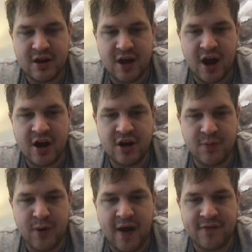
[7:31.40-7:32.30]
hired to
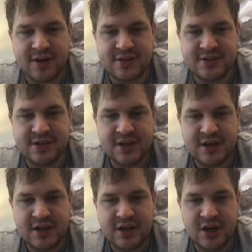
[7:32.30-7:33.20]
Providence.
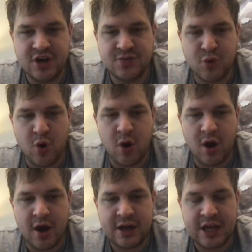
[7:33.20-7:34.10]
Here's more
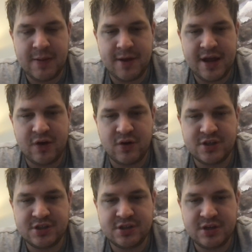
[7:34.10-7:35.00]
on Kim
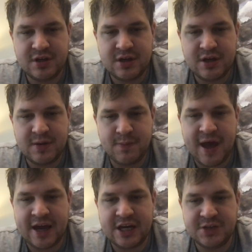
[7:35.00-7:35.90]
English
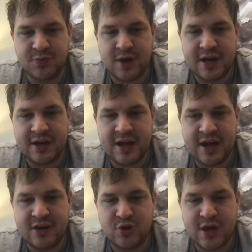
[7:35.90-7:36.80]
back at his playing
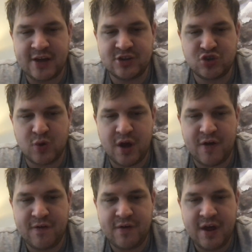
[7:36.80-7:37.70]
day in
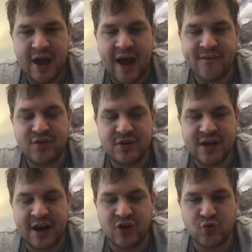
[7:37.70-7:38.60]
2012 after the
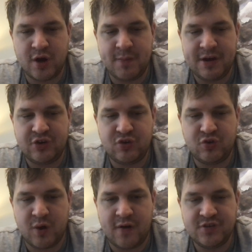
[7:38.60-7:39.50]
Tigers won a Big
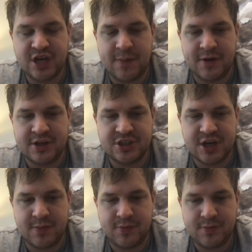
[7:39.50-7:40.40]
12
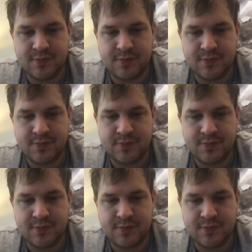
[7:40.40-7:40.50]
championship.